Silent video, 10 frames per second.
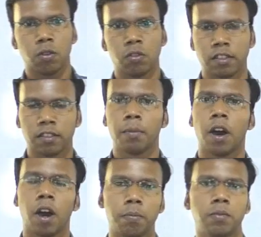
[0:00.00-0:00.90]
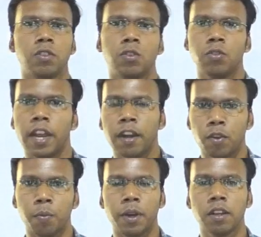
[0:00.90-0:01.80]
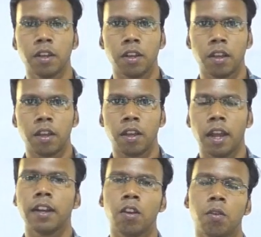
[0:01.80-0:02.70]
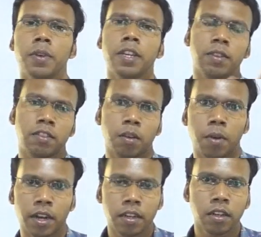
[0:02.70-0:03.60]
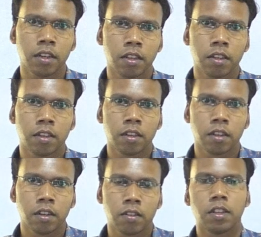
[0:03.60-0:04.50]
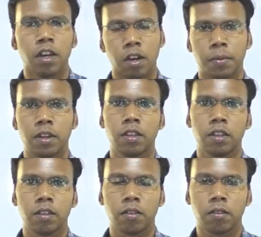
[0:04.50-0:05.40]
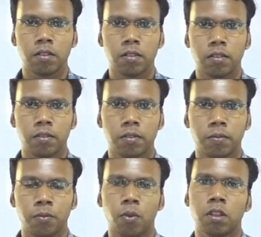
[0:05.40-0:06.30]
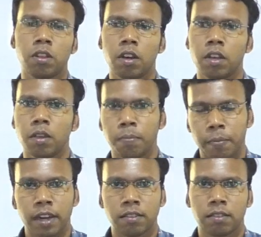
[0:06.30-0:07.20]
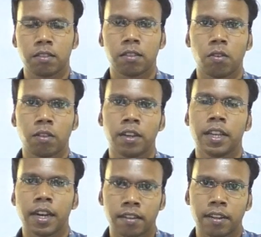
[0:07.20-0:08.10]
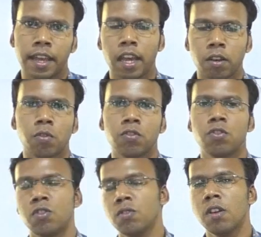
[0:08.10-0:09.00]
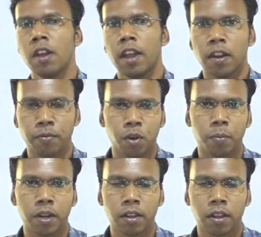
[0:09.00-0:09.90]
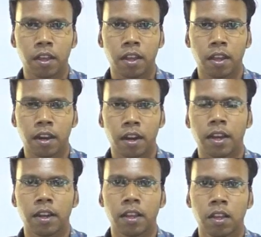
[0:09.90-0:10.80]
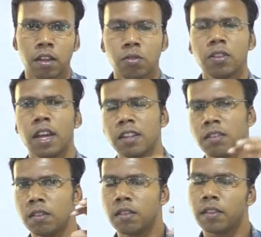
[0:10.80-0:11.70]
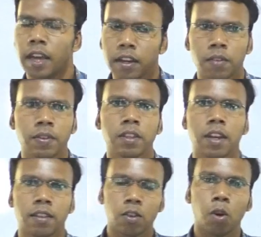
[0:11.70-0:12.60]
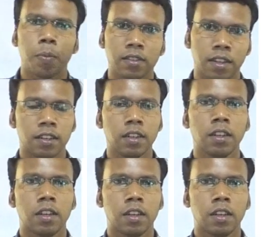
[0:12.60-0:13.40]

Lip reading: causing some harm to the environment and they will be giving some money to the government for the impacts or the degradation they have caused to environment, right? So, that is, they are giving that as a compensation